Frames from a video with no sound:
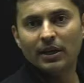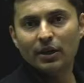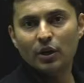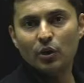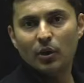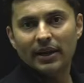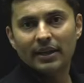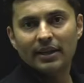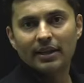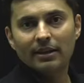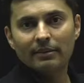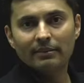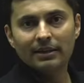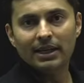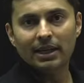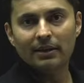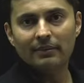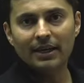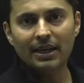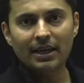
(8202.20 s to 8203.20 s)
are giving
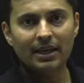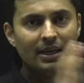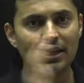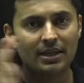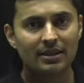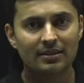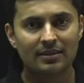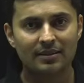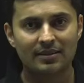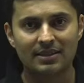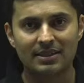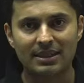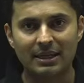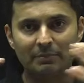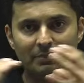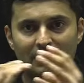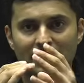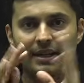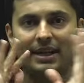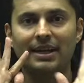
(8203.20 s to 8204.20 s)
away, the
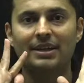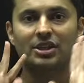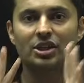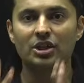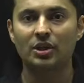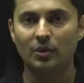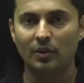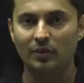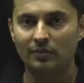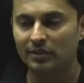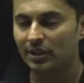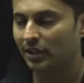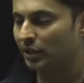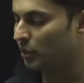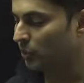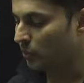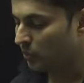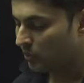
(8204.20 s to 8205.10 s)
subtraction of the two.